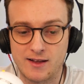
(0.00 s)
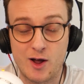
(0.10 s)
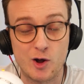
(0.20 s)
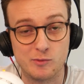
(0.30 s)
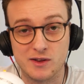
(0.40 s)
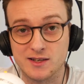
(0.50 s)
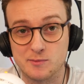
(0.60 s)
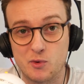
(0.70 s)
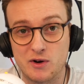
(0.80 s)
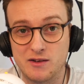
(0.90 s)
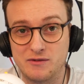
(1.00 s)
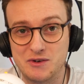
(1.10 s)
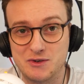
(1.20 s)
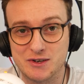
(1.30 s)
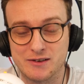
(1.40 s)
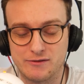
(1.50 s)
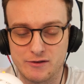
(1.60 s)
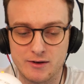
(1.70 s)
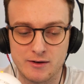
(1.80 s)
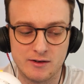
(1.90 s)
I hope there's more in the future
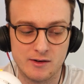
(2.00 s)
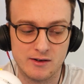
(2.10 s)
for